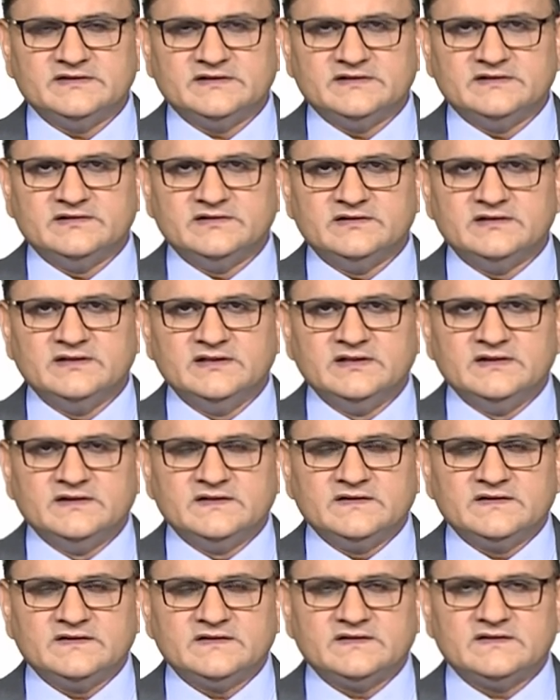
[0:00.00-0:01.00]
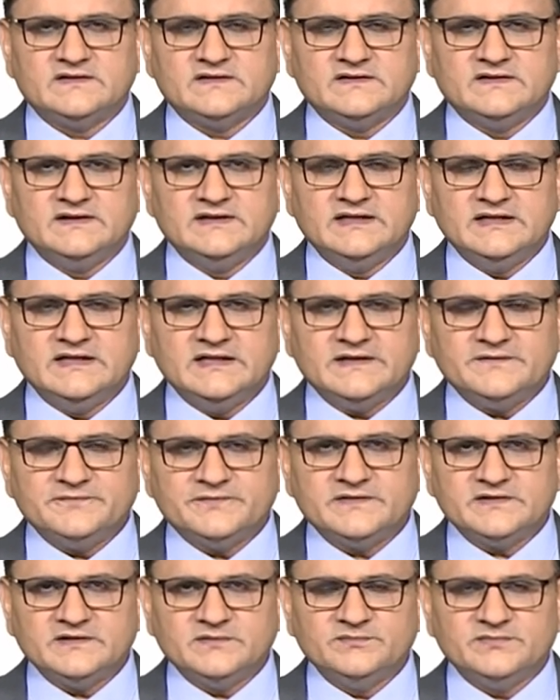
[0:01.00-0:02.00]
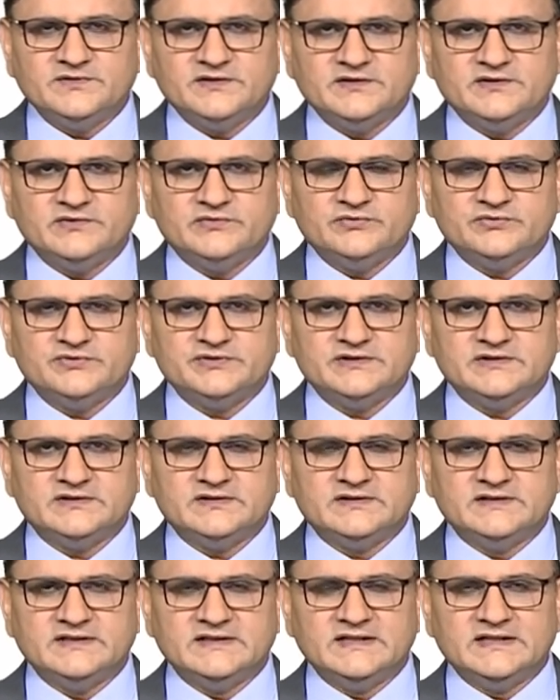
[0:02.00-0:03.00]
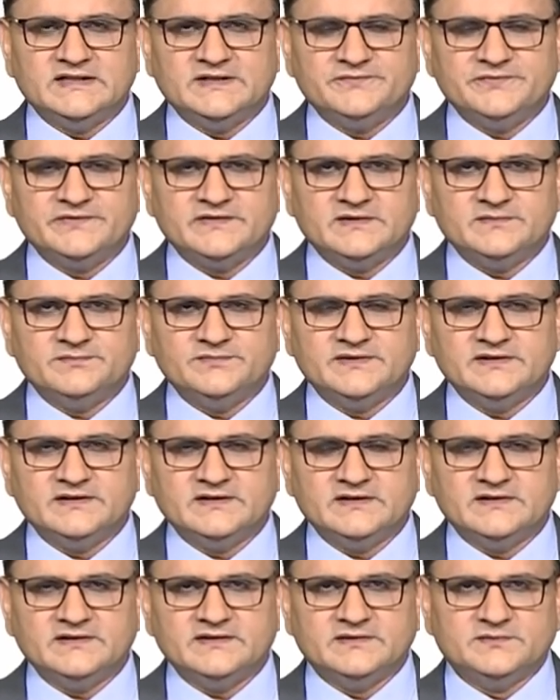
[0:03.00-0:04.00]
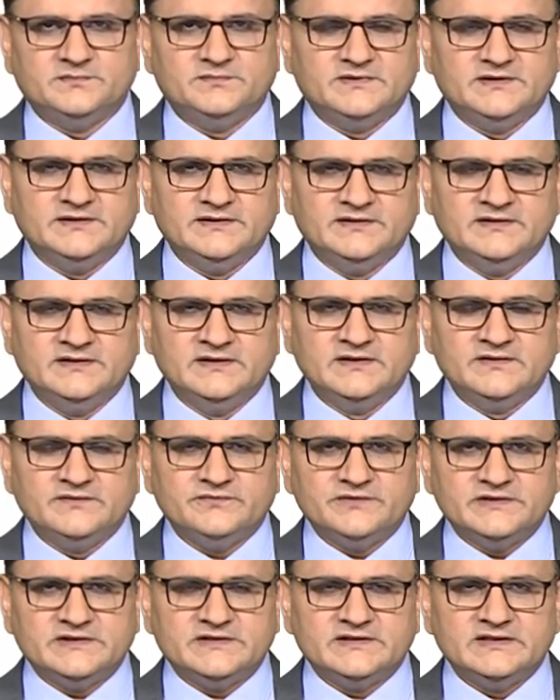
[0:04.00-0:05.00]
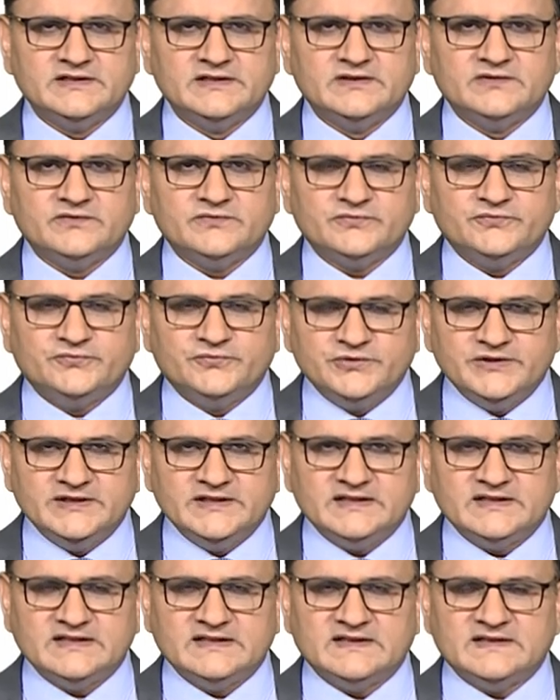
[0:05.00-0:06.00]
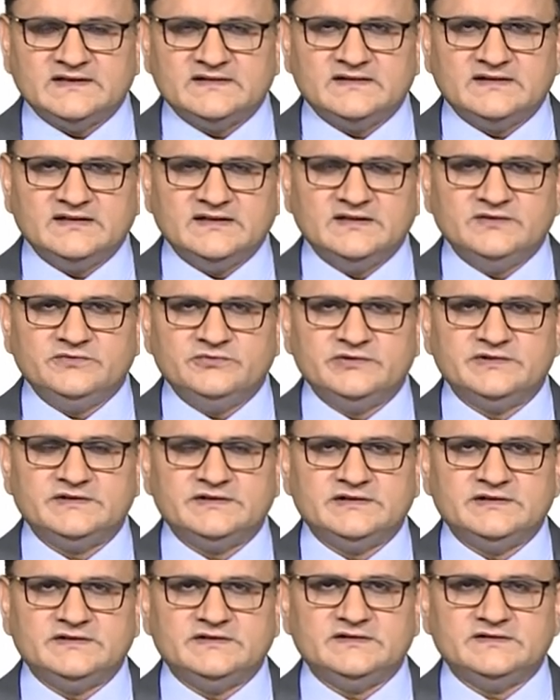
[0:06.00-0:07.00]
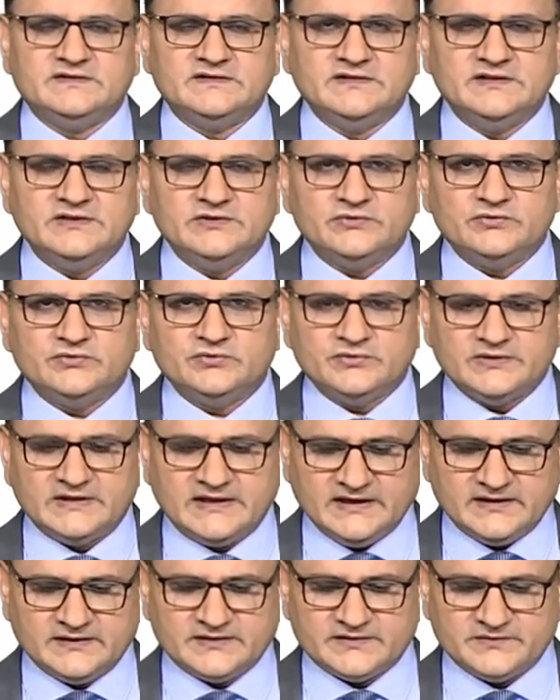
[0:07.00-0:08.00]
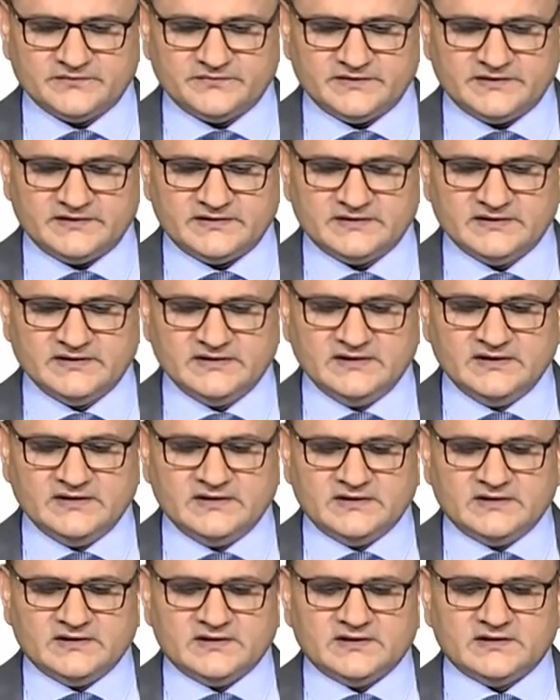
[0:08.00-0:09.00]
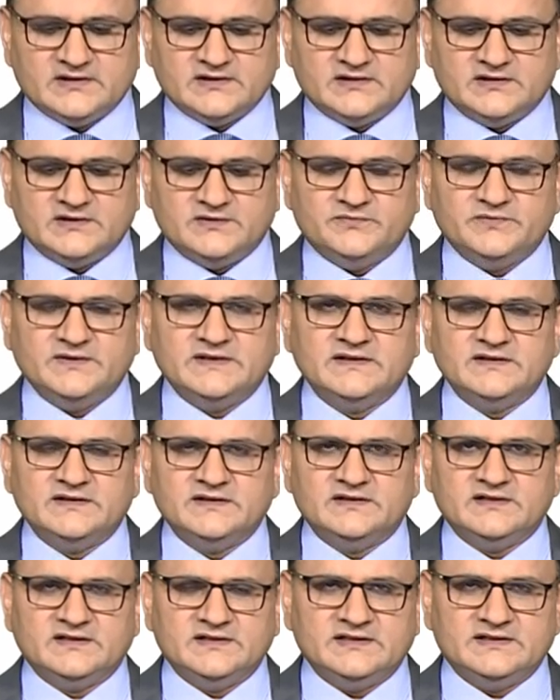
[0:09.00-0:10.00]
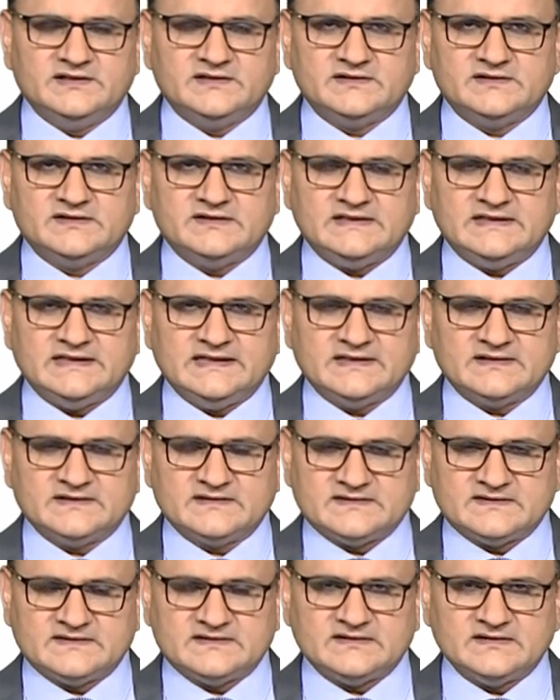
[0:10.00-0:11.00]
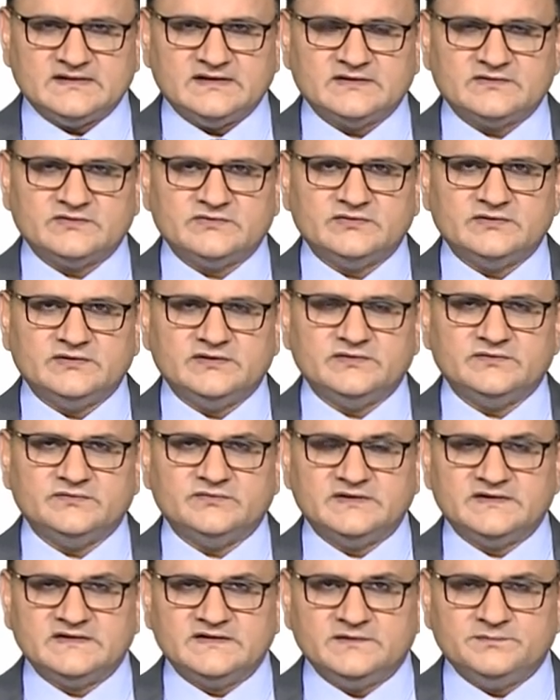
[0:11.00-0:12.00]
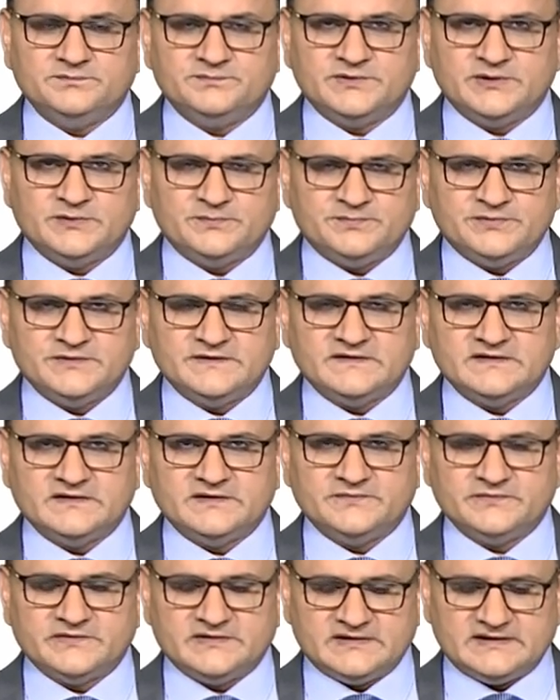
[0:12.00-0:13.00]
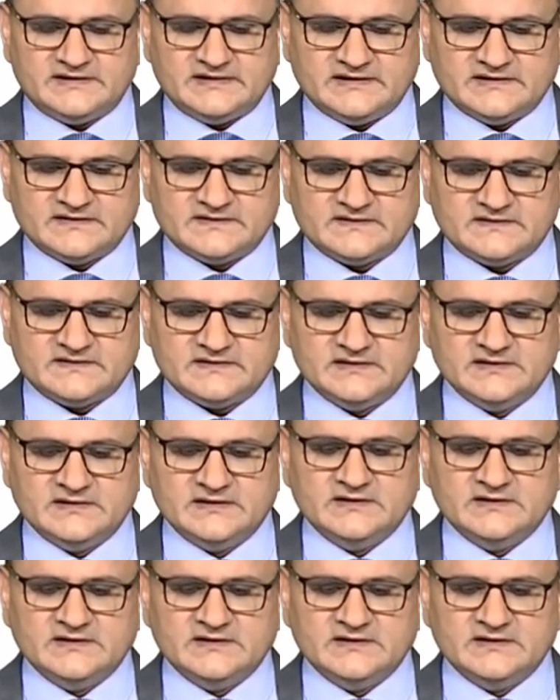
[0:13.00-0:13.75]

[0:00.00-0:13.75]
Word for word: Rather, they have something to share. They have something in their mind, which we as language teachers need to activate uh, when they write texts actually. What's the purpose of the text?